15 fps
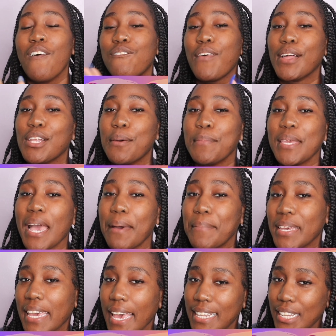follow me at
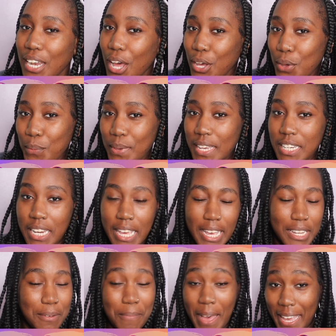Michaela.queen
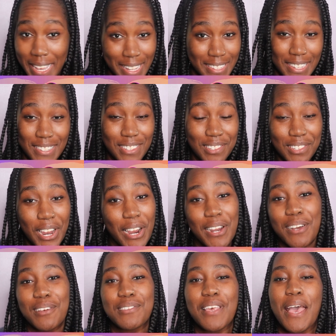and my ancestors
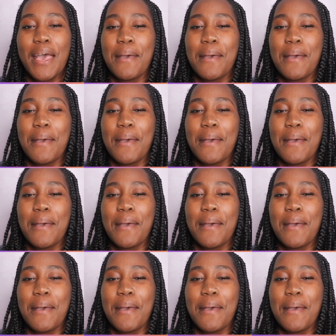curls.